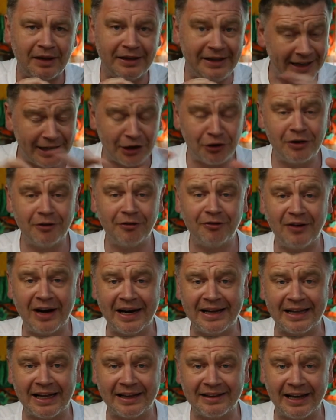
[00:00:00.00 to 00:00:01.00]
You ain't going to
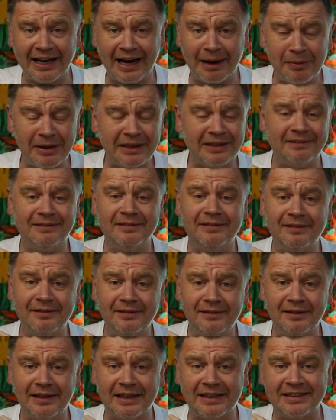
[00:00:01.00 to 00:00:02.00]
find that there. I mean,
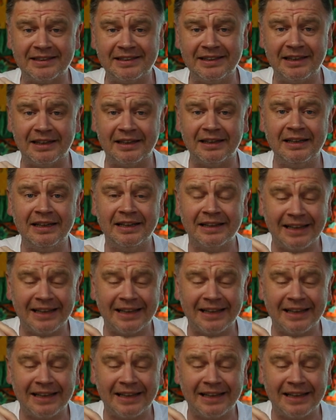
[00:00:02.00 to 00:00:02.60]
like I say,